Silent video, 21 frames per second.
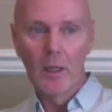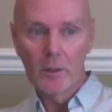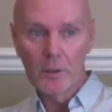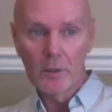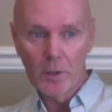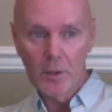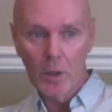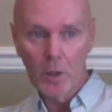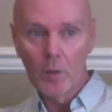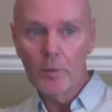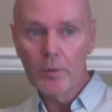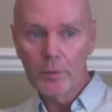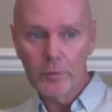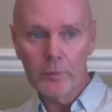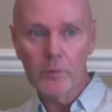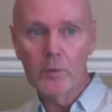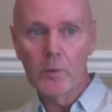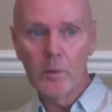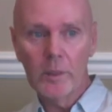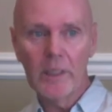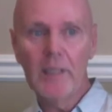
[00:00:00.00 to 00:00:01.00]
go
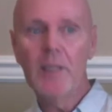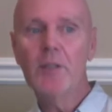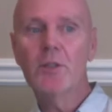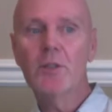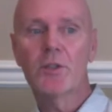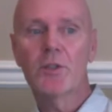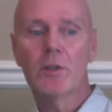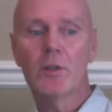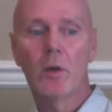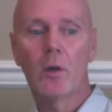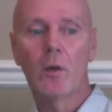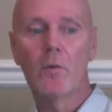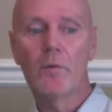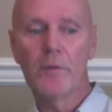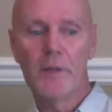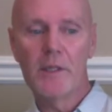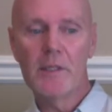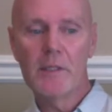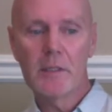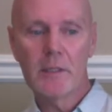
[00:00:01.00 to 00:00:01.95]
through each of these